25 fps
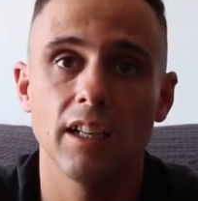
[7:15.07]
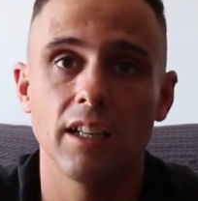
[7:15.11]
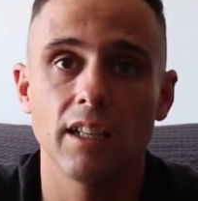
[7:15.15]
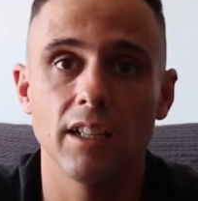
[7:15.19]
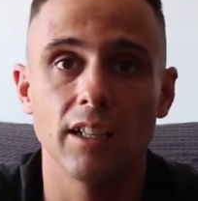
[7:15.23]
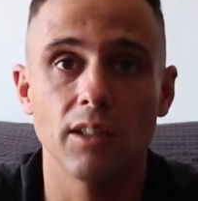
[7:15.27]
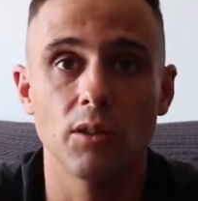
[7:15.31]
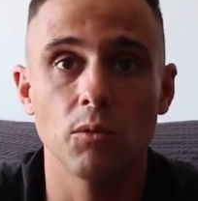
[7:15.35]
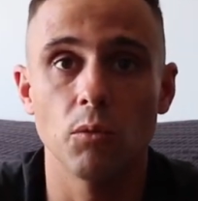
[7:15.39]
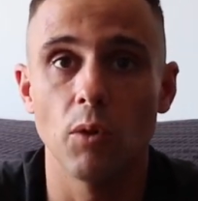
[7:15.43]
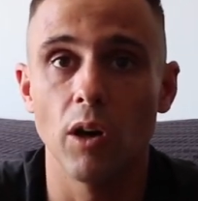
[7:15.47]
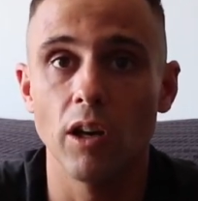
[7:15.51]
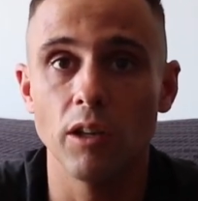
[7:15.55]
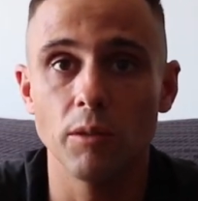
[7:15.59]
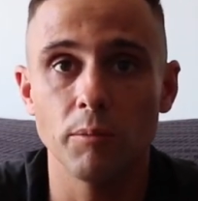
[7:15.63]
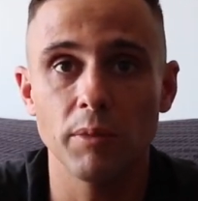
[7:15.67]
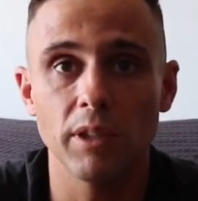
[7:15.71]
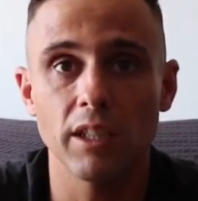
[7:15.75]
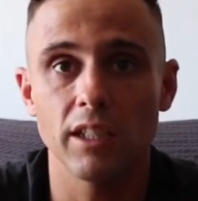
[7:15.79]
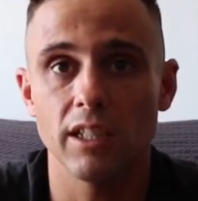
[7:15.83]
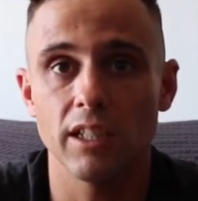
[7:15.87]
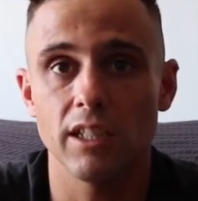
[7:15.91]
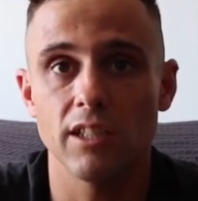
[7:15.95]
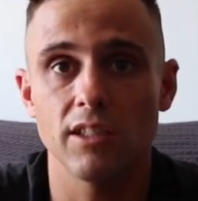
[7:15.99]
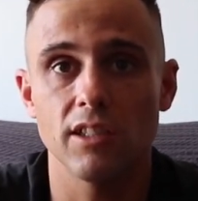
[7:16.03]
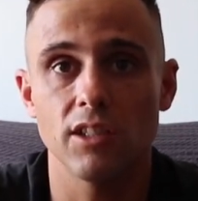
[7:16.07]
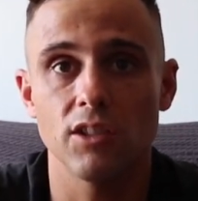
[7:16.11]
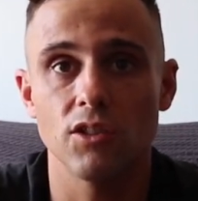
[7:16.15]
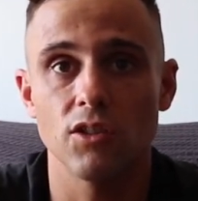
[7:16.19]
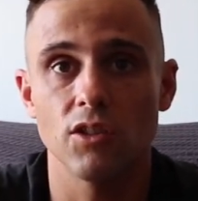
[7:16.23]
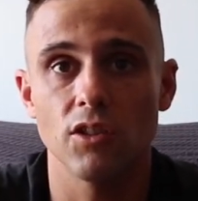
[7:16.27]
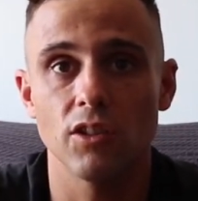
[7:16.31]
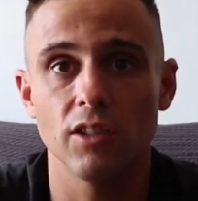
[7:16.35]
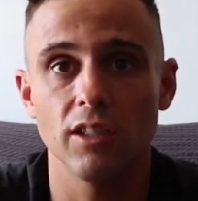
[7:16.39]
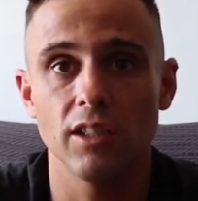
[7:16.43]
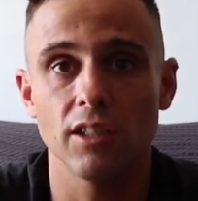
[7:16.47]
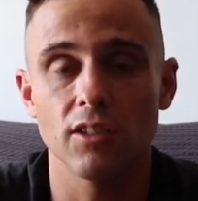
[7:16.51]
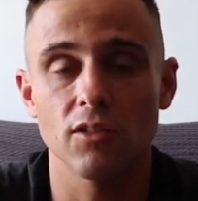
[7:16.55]
It won't be an easy
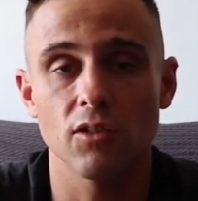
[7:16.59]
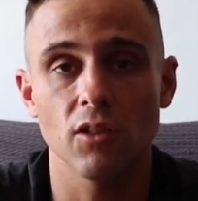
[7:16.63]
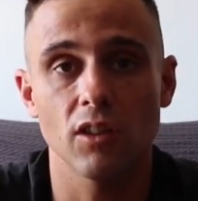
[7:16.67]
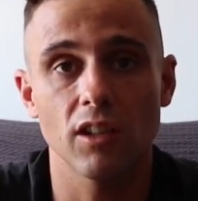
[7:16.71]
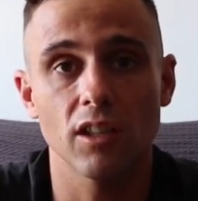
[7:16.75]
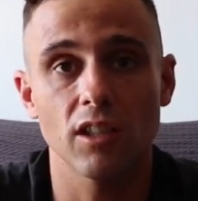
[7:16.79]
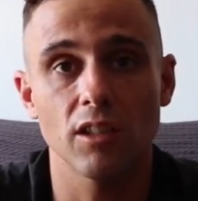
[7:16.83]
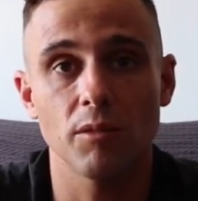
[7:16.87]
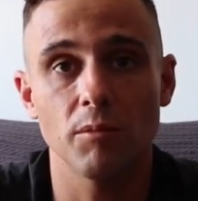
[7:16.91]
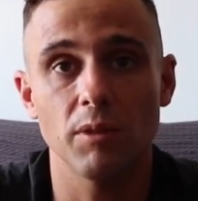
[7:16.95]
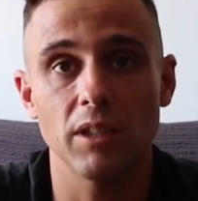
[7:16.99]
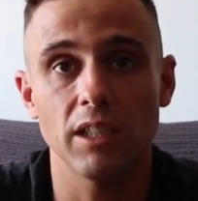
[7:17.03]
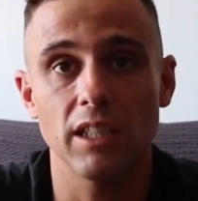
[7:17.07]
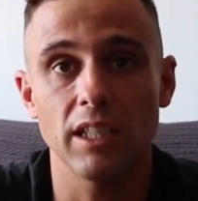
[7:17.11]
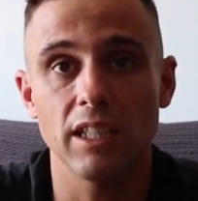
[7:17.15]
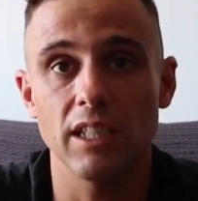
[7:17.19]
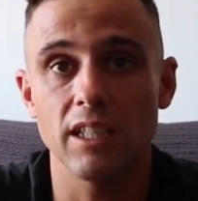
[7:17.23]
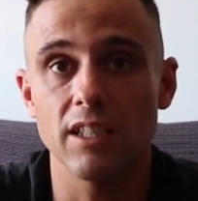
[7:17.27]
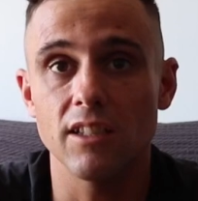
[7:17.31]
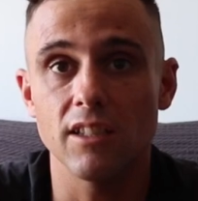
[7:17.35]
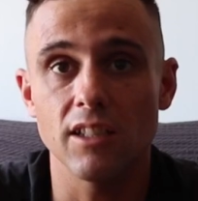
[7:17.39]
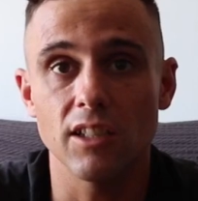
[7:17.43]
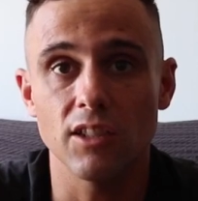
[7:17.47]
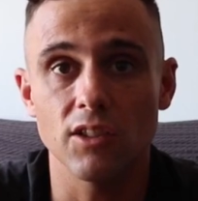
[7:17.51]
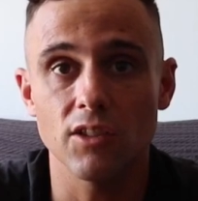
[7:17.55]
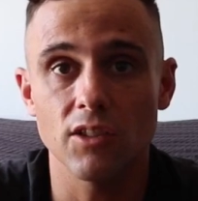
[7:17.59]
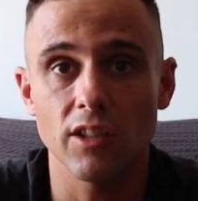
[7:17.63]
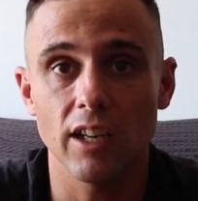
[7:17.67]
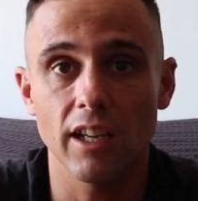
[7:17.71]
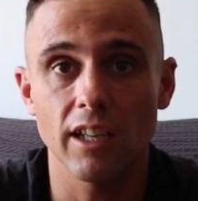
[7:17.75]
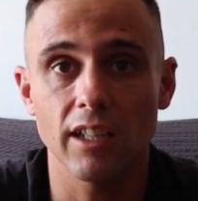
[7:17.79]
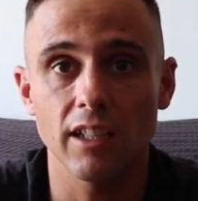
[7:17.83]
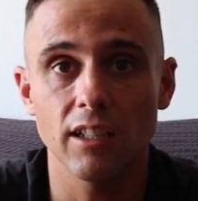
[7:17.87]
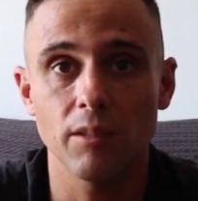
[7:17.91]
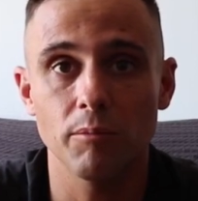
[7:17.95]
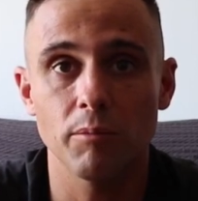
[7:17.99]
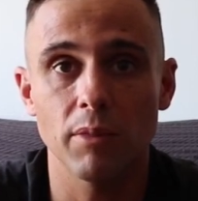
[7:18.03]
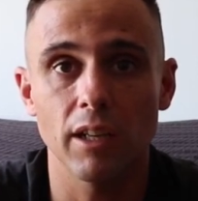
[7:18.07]
journey. It's not going to be easy in
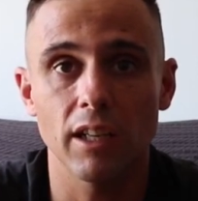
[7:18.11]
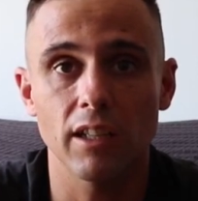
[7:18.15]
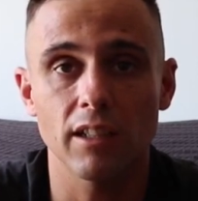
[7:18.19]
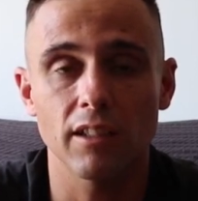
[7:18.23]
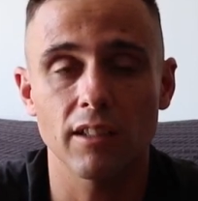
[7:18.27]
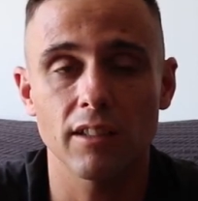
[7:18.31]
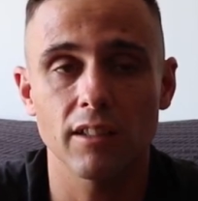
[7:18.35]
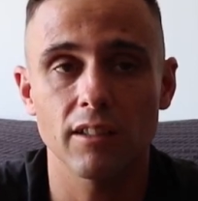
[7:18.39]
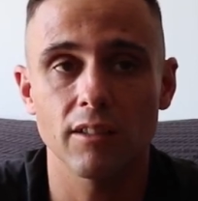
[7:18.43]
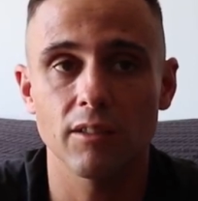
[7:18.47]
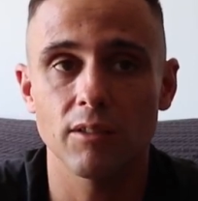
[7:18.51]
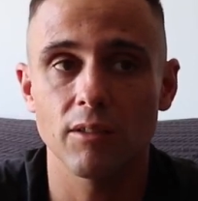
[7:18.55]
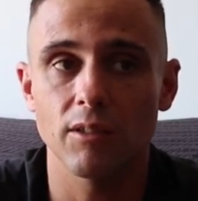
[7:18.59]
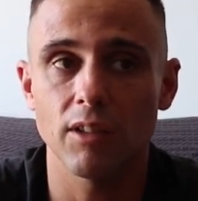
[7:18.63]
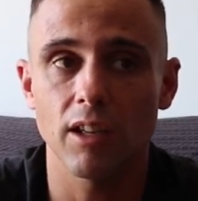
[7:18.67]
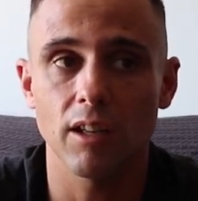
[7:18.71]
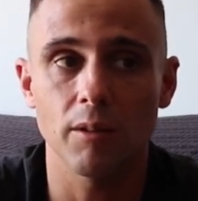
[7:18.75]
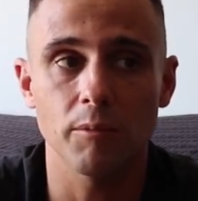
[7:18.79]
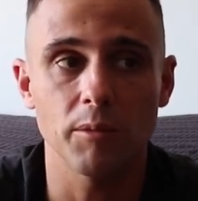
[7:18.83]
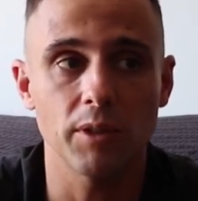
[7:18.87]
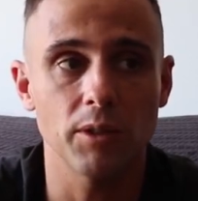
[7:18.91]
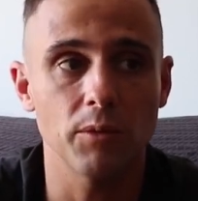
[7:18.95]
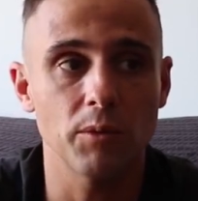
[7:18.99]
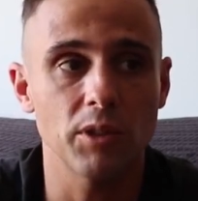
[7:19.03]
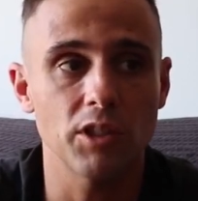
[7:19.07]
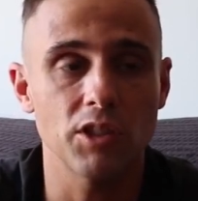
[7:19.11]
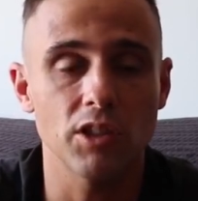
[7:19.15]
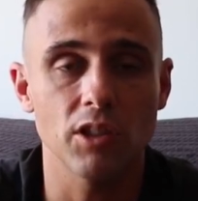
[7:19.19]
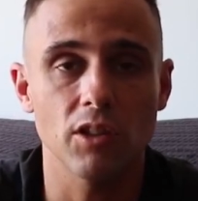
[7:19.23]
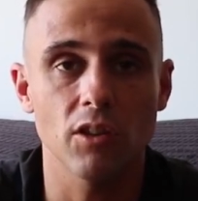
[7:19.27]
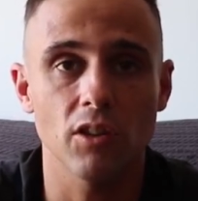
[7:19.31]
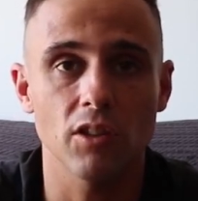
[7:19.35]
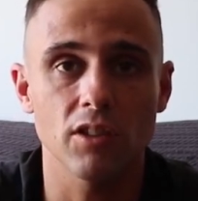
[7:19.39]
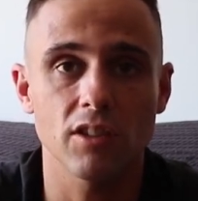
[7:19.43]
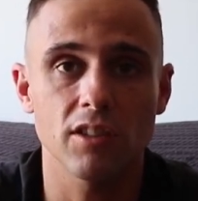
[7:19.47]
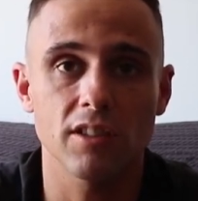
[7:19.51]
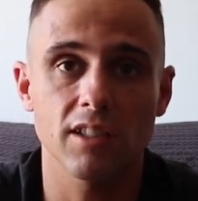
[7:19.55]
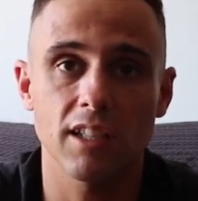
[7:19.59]
training, but I mean, when she
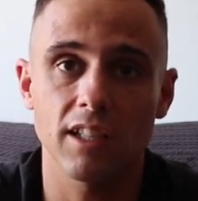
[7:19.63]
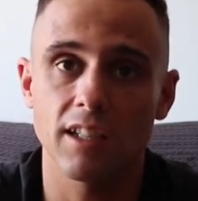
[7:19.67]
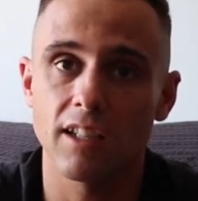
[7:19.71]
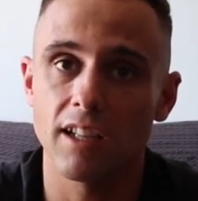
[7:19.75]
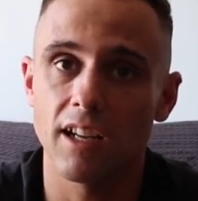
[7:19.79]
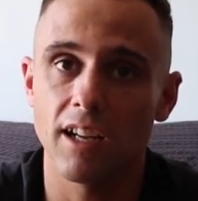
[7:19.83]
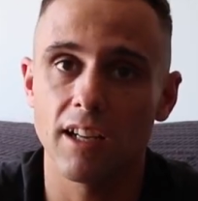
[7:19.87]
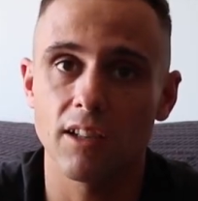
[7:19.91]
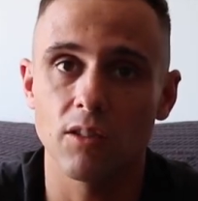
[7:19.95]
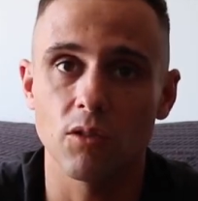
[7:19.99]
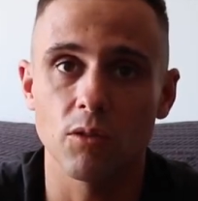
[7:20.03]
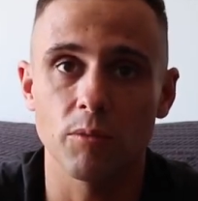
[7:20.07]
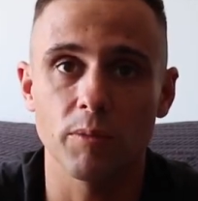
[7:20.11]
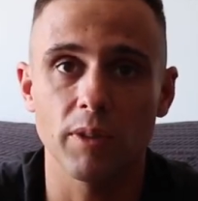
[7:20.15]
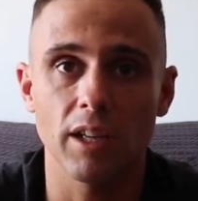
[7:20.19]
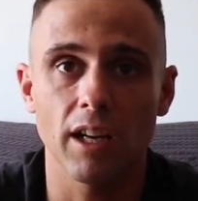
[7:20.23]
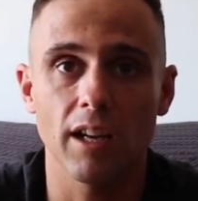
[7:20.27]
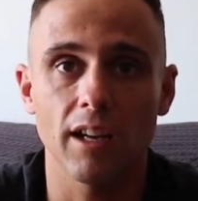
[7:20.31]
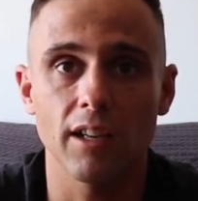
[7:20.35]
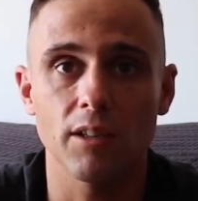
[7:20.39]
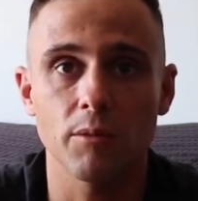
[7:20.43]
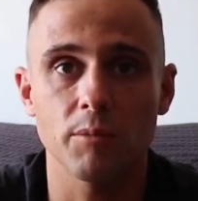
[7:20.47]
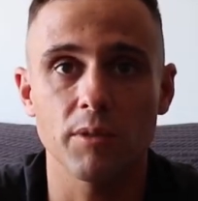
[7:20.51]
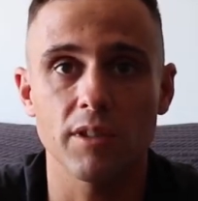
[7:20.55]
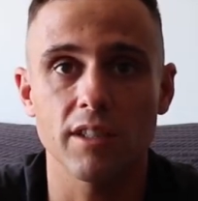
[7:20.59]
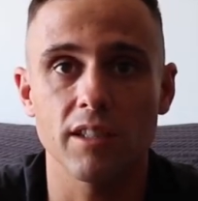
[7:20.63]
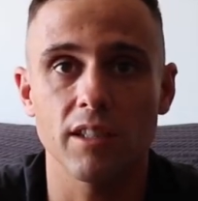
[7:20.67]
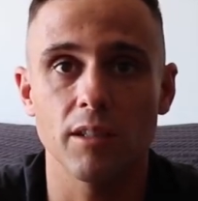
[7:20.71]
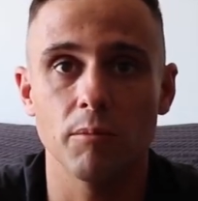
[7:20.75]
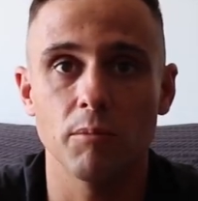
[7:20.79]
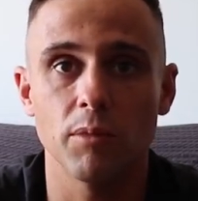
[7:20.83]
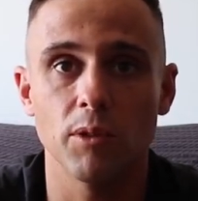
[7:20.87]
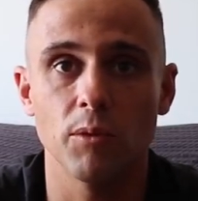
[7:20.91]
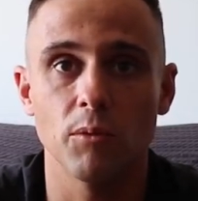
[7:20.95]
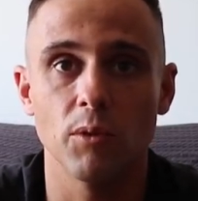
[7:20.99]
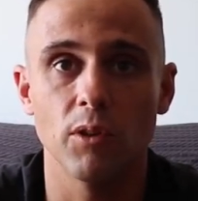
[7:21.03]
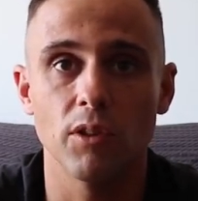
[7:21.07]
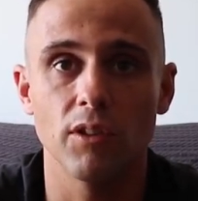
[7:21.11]
crosses that line, it will be 100%
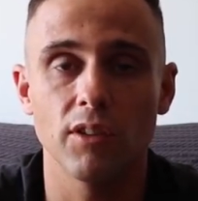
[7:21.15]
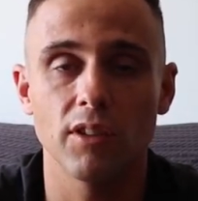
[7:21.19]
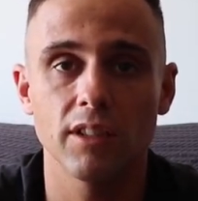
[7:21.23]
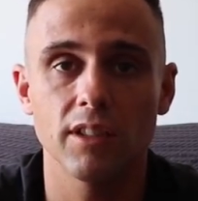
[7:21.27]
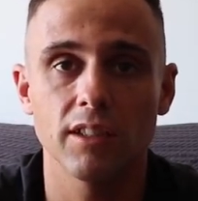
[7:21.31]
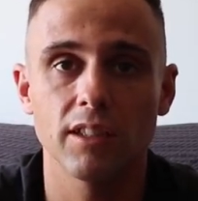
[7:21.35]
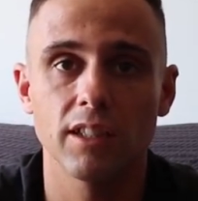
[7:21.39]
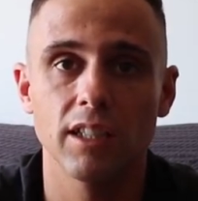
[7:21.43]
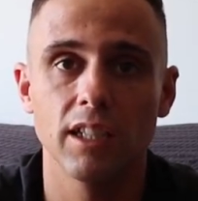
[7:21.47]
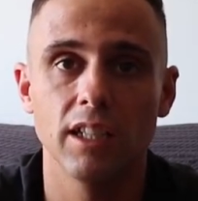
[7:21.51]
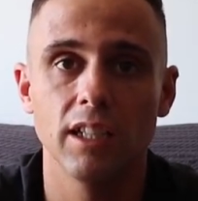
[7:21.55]
be worth it.